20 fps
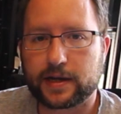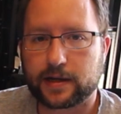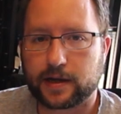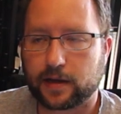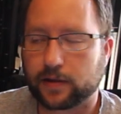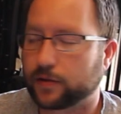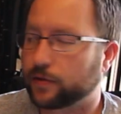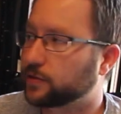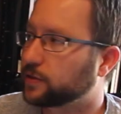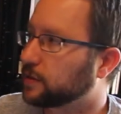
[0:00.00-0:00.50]

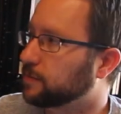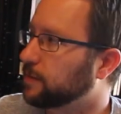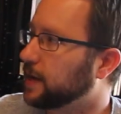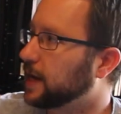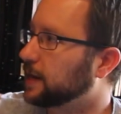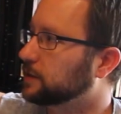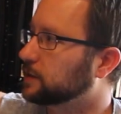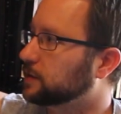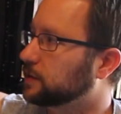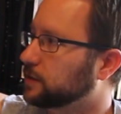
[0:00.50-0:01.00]
color to
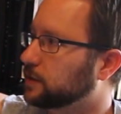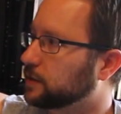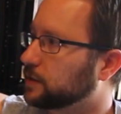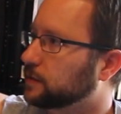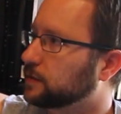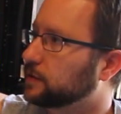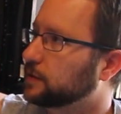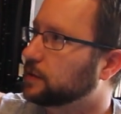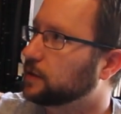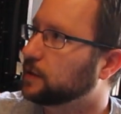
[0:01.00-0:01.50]
match
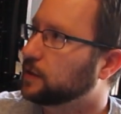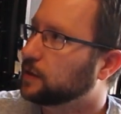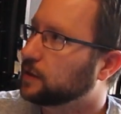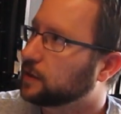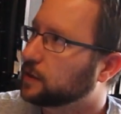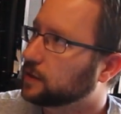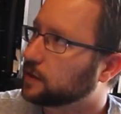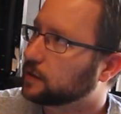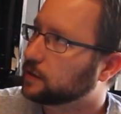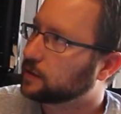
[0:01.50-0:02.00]
the
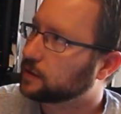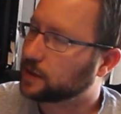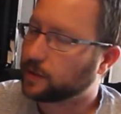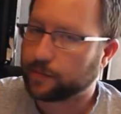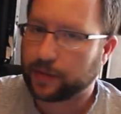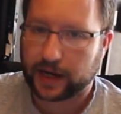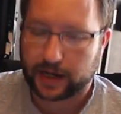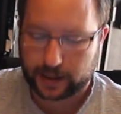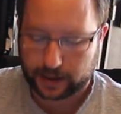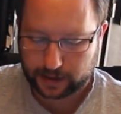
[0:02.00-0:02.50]

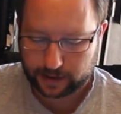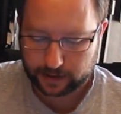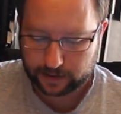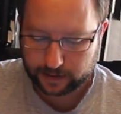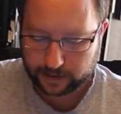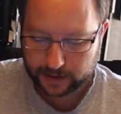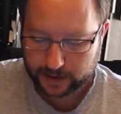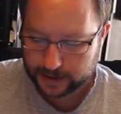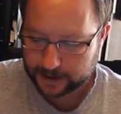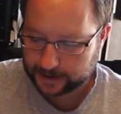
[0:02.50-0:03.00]
paint
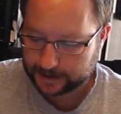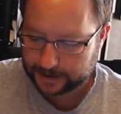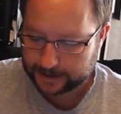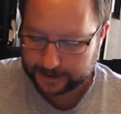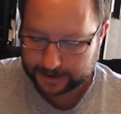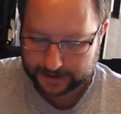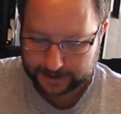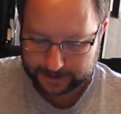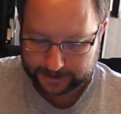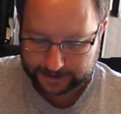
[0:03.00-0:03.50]
here.
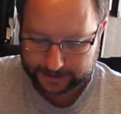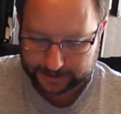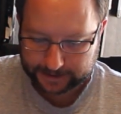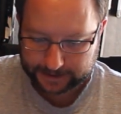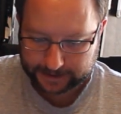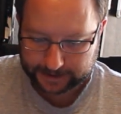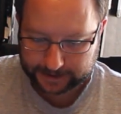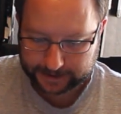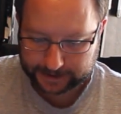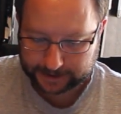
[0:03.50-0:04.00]

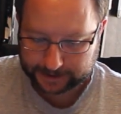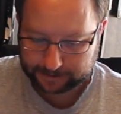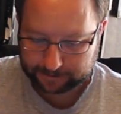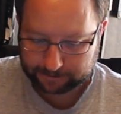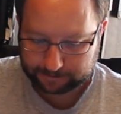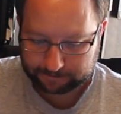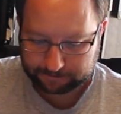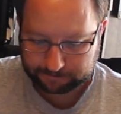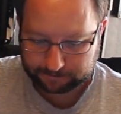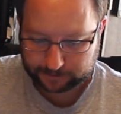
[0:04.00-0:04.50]

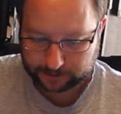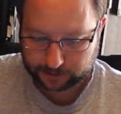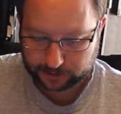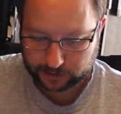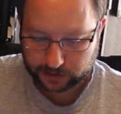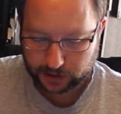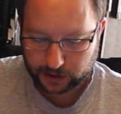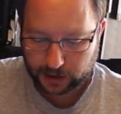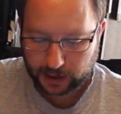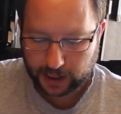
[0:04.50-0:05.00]

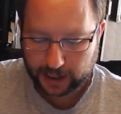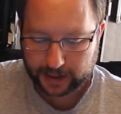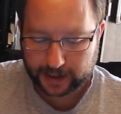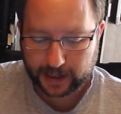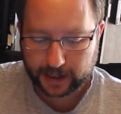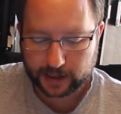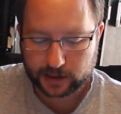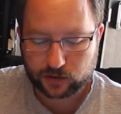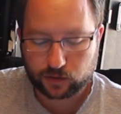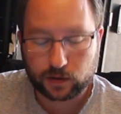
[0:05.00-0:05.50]
I
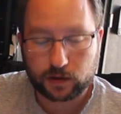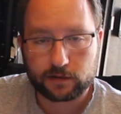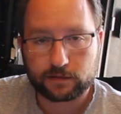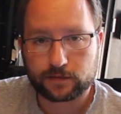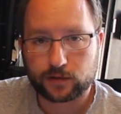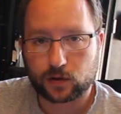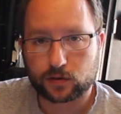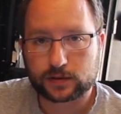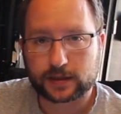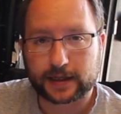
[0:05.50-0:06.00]
got a
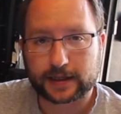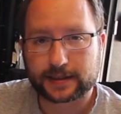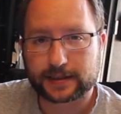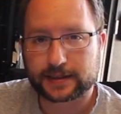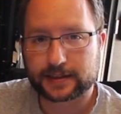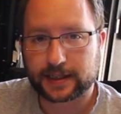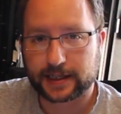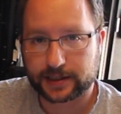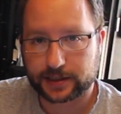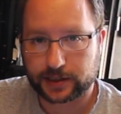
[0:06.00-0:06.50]
12-volt
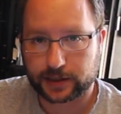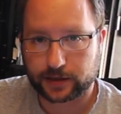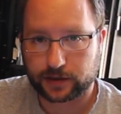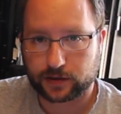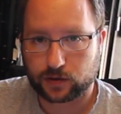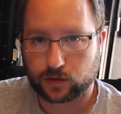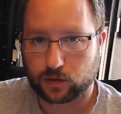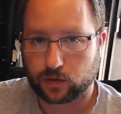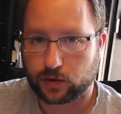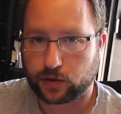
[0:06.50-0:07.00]
extension
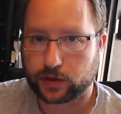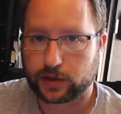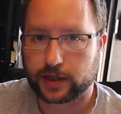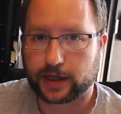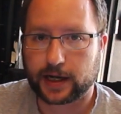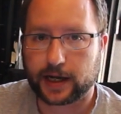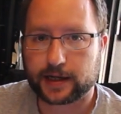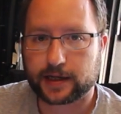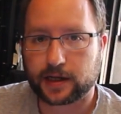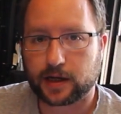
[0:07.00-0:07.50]
cord,
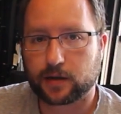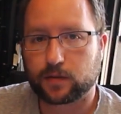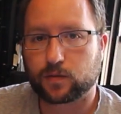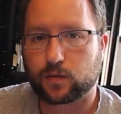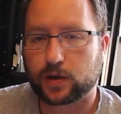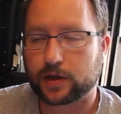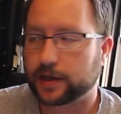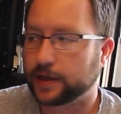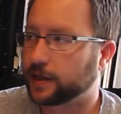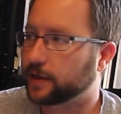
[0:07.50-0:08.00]
and I cut
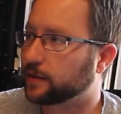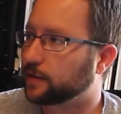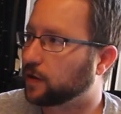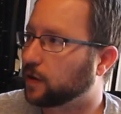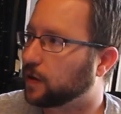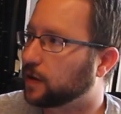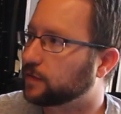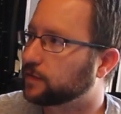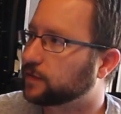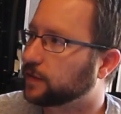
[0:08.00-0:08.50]
one end
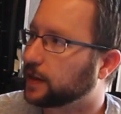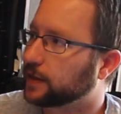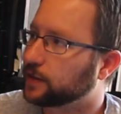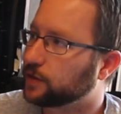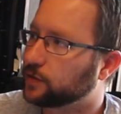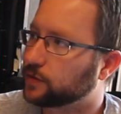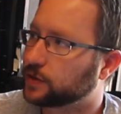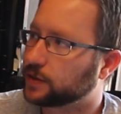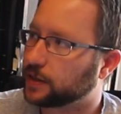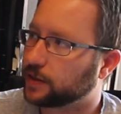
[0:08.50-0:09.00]
off. I
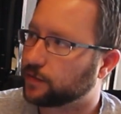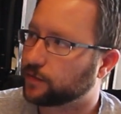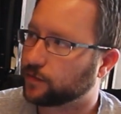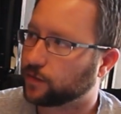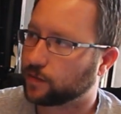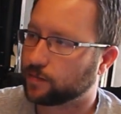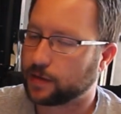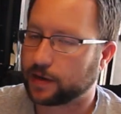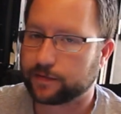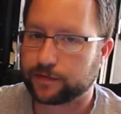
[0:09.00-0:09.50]
used it
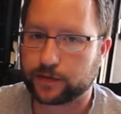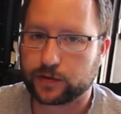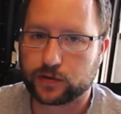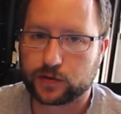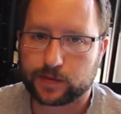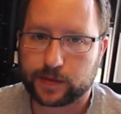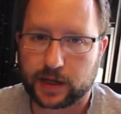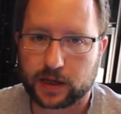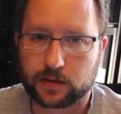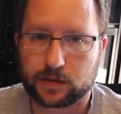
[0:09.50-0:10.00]
for my
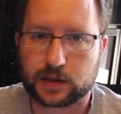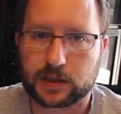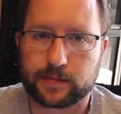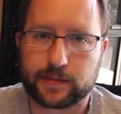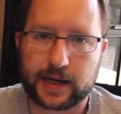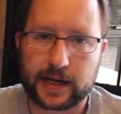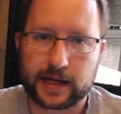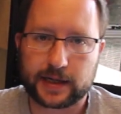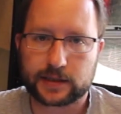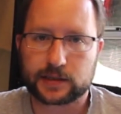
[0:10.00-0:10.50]
fuse panel in the
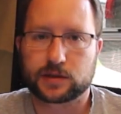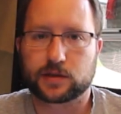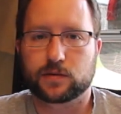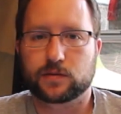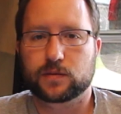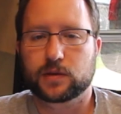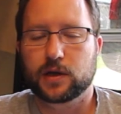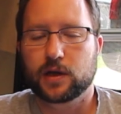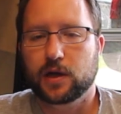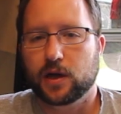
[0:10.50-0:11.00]
back,
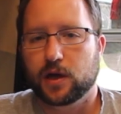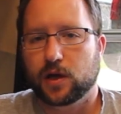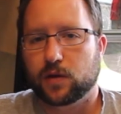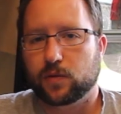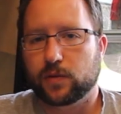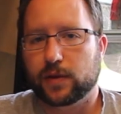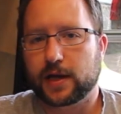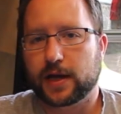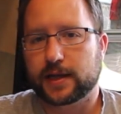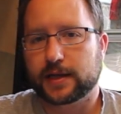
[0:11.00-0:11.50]
so
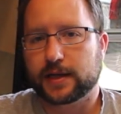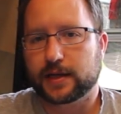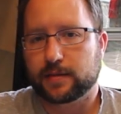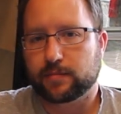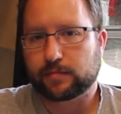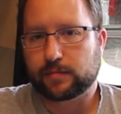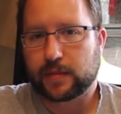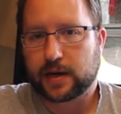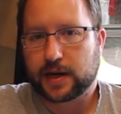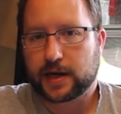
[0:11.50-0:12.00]
when I
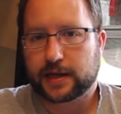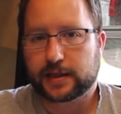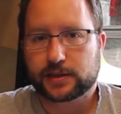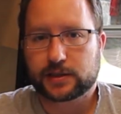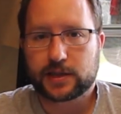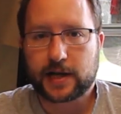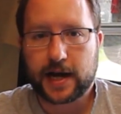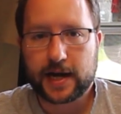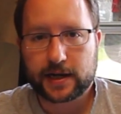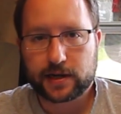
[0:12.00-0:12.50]
get my
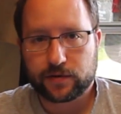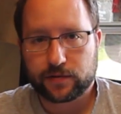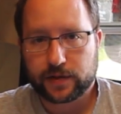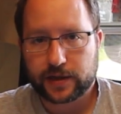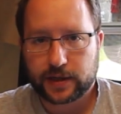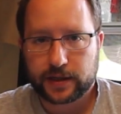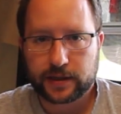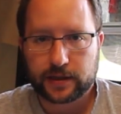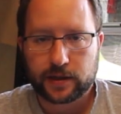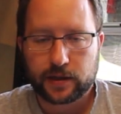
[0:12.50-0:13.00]

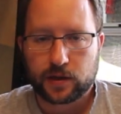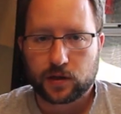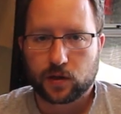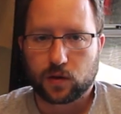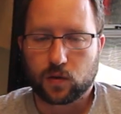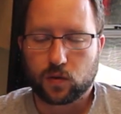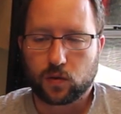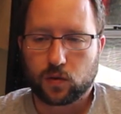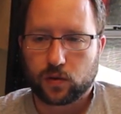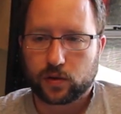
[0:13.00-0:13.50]
Jackery
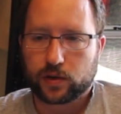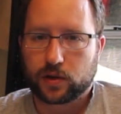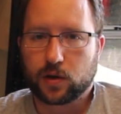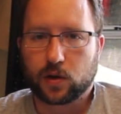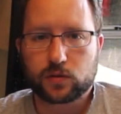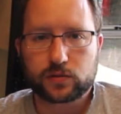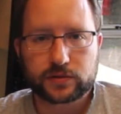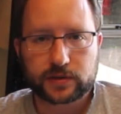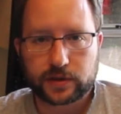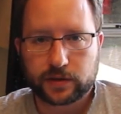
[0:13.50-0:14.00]
or
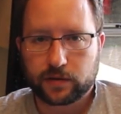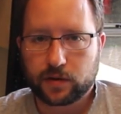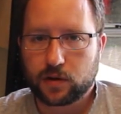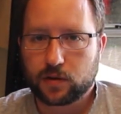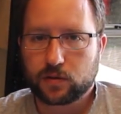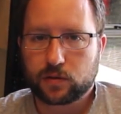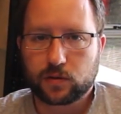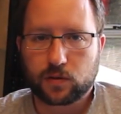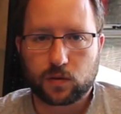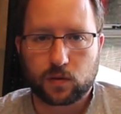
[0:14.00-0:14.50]
Gold
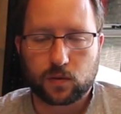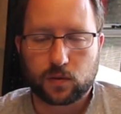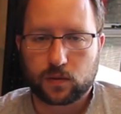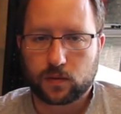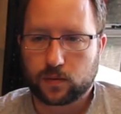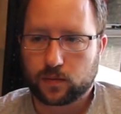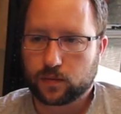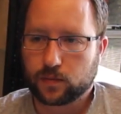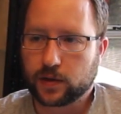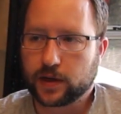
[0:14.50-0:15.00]
Zero
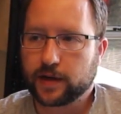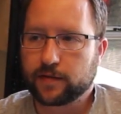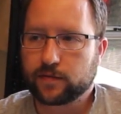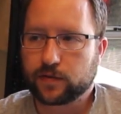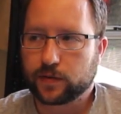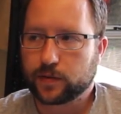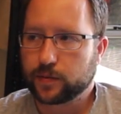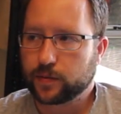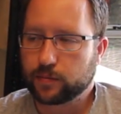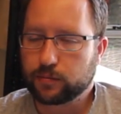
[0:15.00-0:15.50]
or
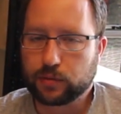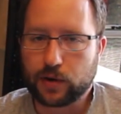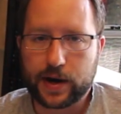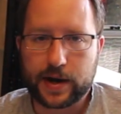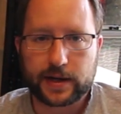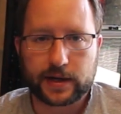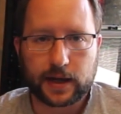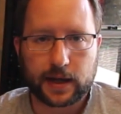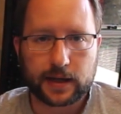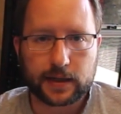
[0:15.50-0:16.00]
whatever
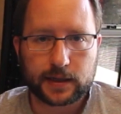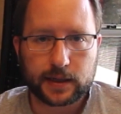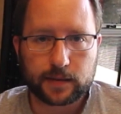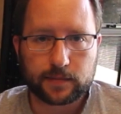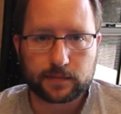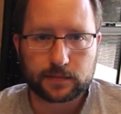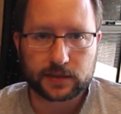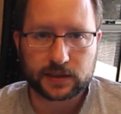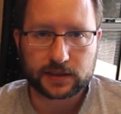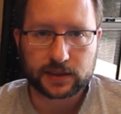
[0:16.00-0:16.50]
brand I end up
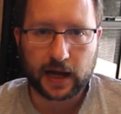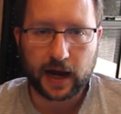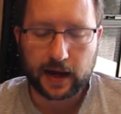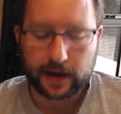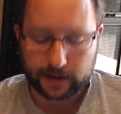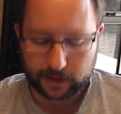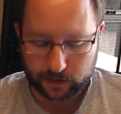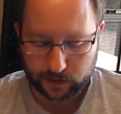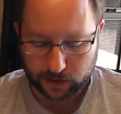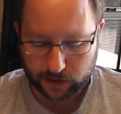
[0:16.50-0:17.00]

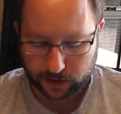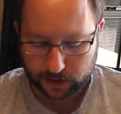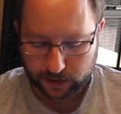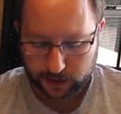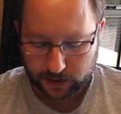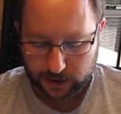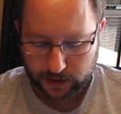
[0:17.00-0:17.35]
deciding on,